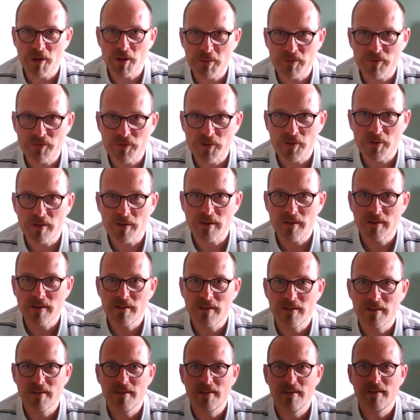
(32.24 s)
work before
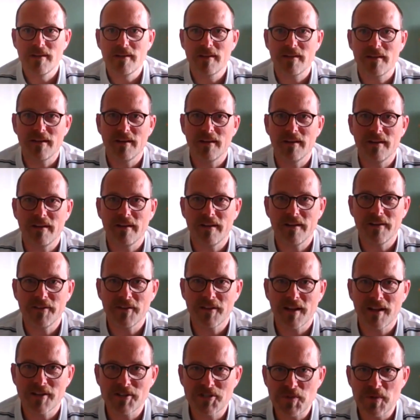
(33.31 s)
in the
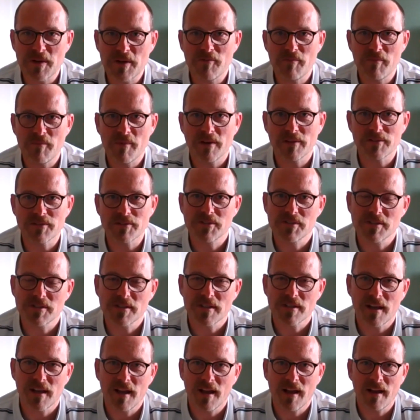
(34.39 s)
last 12
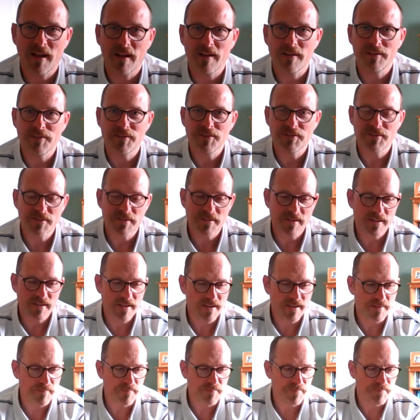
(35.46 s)
months
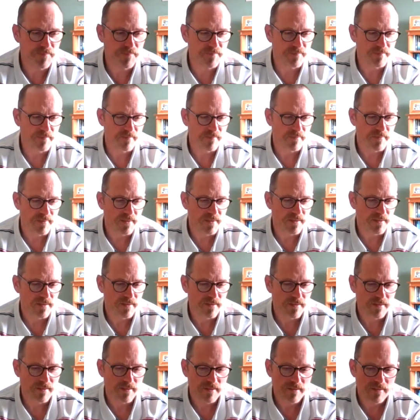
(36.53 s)
and
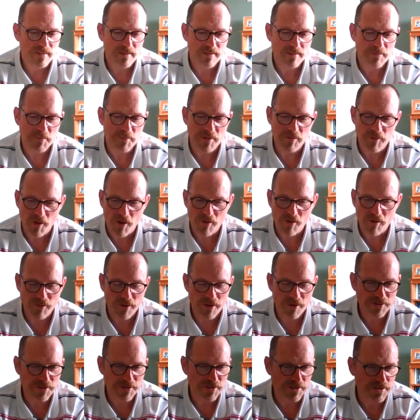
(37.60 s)
we've all
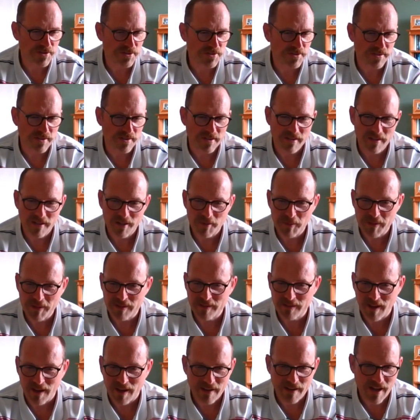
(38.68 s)
found you just incredibly
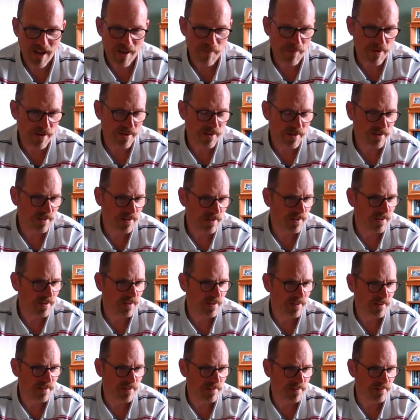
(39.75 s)
dynamic
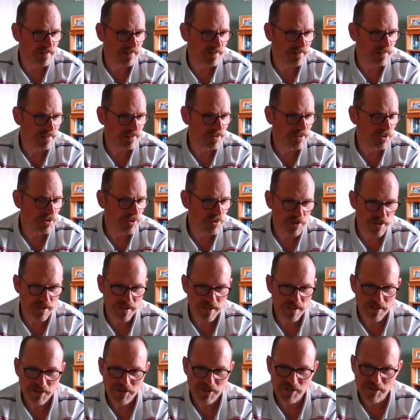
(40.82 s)
and
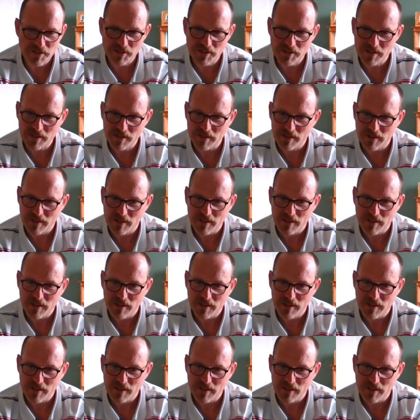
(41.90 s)
curious